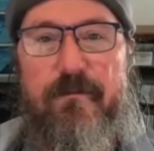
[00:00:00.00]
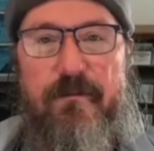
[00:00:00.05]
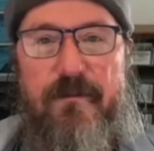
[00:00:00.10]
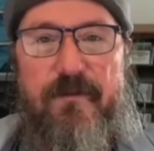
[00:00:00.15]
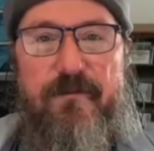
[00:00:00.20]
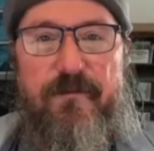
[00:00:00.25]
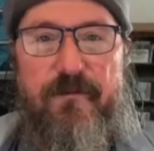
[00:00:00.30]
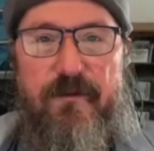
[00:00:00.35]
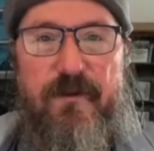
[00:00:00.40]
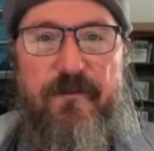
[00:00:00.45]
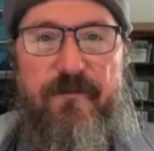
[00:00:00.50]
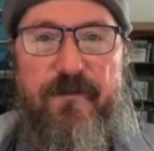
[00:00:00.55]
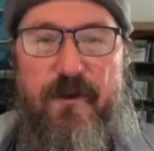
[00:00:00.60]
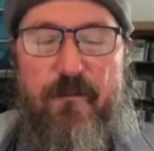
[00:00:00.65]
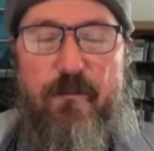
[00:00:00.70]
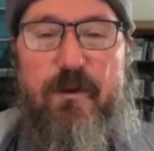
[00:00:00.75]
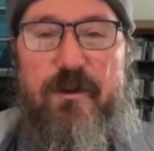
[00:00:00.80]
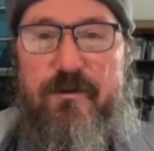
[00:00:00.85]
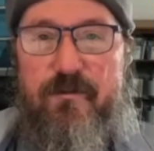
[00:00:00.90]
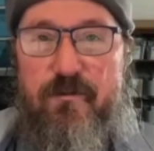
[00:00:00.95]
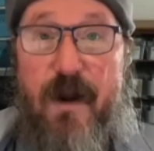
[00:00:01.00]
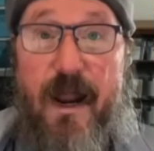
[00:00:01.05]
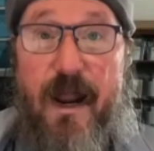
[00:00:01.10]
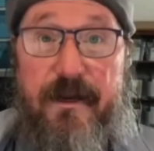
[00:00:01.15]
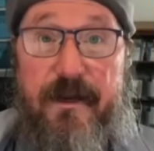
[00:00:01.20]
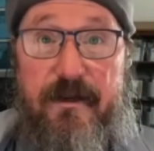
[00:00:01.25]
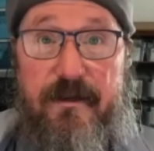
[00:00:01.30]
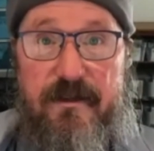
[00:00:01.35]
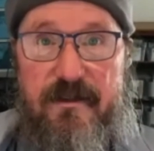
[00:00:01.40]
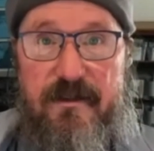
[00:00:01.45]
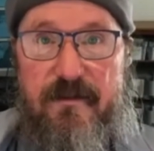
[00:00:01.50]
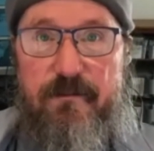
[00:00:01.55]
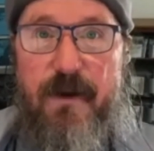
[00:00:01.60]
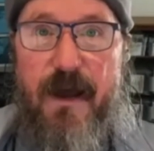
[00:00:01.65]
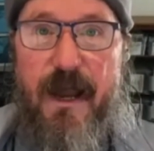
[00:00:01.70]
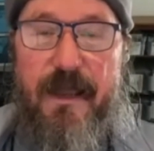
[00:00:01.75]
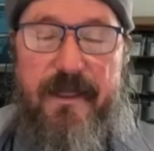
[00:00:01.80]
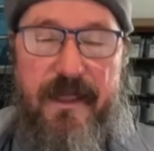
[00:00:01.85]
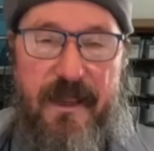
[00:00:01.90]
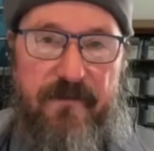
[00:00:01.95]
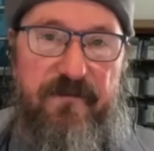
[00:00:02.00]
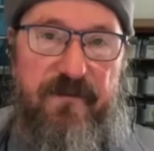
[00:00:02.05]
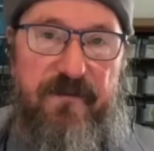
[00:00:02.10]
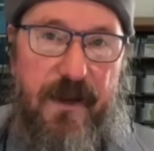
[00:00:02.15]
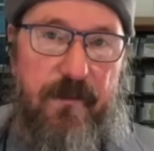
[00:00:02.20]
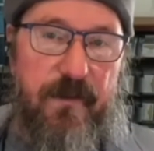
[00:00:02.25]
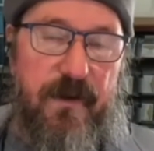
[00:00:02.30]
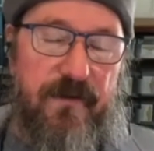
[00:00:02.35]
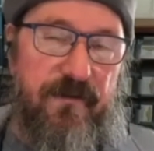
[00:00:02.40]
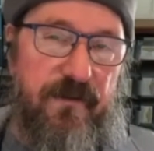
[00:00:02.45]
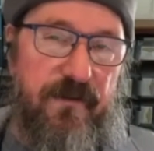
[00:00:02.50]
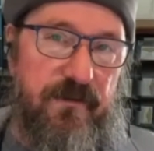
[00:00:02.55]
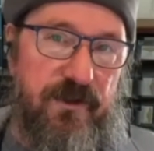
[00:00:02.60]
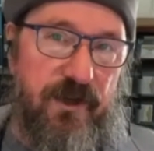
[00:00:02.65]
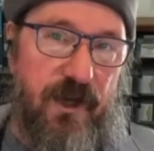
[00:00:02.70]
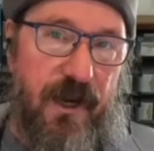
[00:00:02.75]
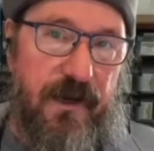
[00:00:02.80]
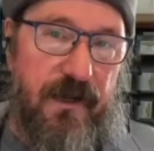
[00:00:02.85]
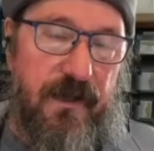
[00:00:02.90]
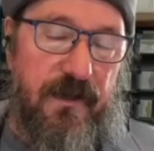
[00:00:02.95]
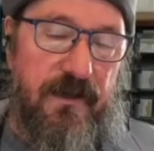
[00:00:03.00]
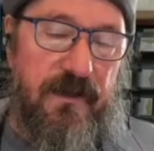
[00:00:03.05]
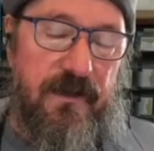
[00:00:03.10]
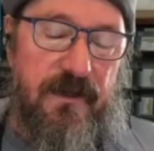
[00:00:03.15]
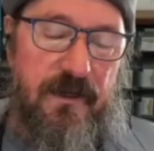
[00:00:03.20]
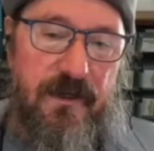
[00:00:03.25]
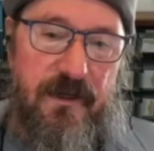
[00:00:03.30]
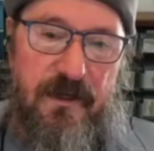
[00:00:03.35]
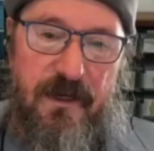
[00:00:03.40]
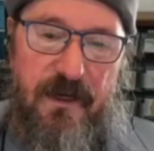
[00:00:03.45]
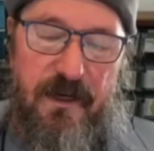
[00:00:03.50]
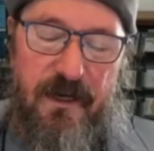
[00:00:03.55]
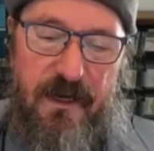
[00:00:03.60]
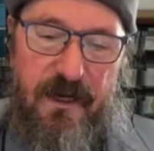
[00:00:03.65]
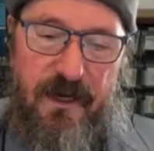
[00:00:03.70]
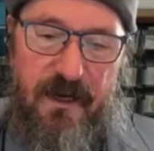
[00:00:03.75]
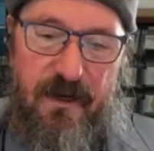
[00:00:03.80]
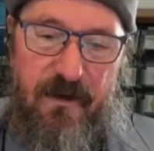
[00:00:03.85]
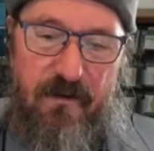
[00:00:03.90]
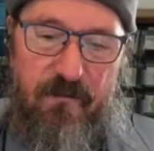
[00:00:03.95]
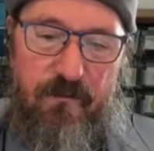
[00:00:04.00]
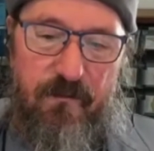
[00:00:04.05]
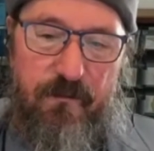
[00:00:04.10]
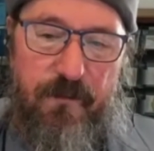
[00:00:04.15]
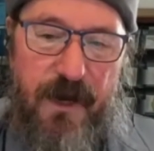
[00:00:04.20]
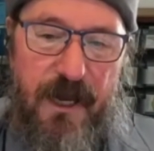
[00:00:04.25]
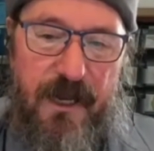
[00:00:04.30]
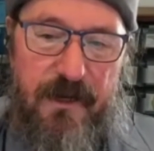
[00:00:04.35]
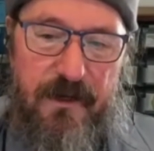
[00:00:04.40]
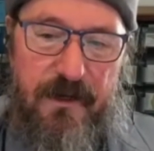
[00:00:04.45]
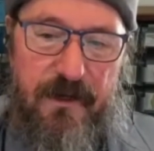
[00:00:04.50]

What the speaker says: if it was right to buy that fabric from China. But